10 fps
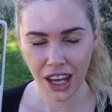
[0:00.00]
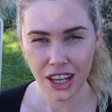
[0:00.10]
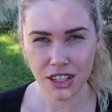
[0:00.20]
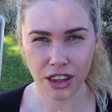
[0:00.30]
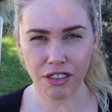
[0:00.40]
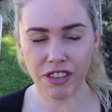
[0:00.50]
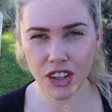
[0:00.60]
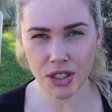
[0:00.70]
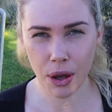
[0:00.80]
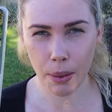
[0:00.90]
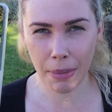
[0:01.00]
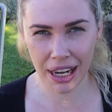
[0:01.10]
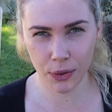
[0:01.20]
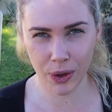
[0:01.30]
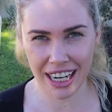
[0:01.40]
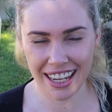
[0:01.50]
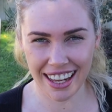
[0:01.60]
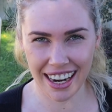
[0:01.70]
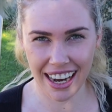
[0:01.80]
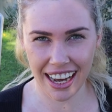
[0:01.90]
So the first main weed
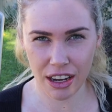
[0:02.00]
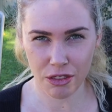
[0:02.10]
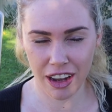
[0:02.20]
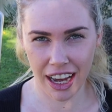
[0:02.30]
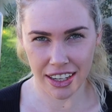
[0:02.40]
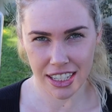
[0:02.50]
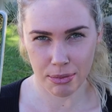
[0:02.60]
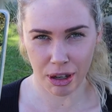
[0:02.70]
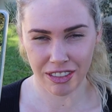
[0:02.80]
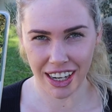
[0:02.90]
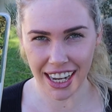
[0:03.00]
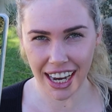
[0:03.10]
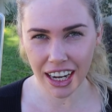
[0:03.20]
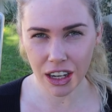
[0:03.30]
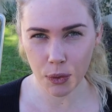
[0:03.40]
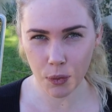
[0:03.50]
that I found in my front garden